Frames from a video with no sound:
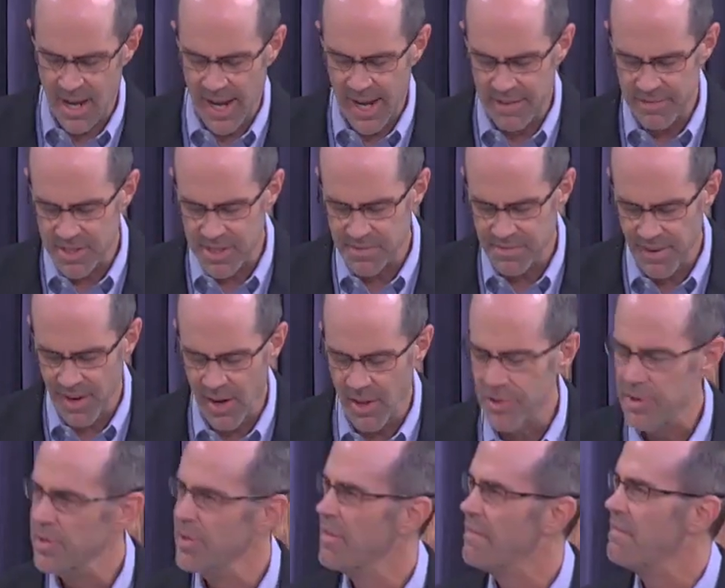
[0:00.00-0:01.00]
of his
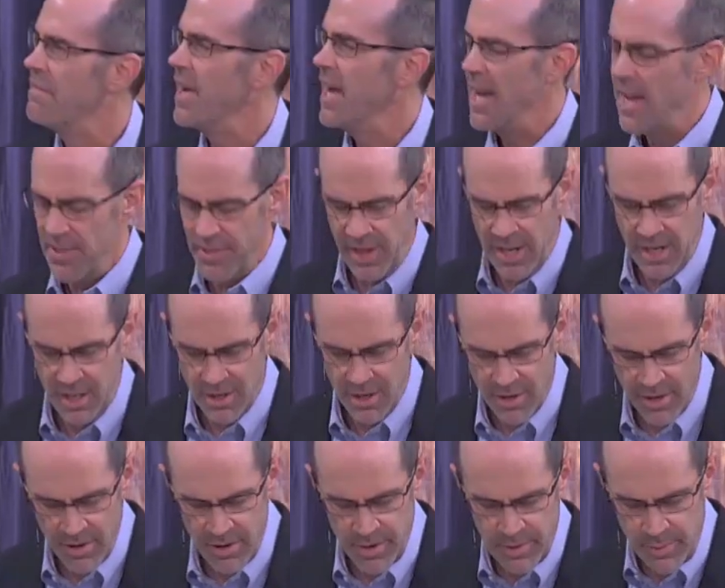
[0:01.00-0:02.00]
father in the faith and he
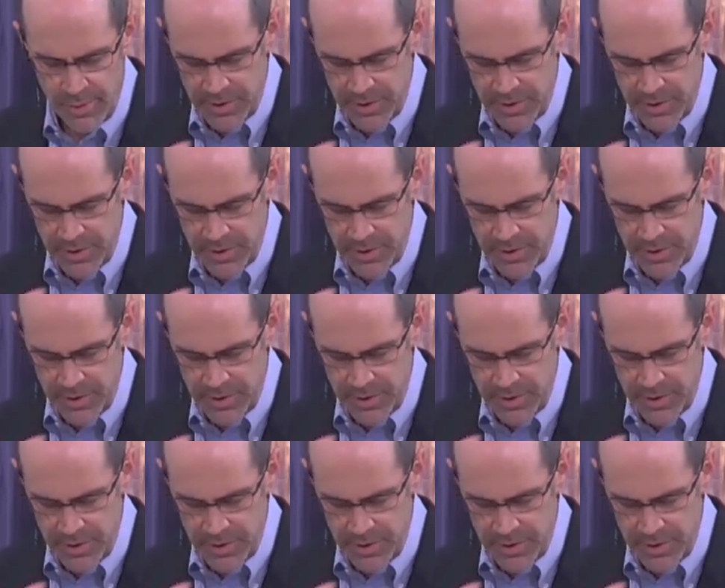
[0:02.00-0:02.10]
learned with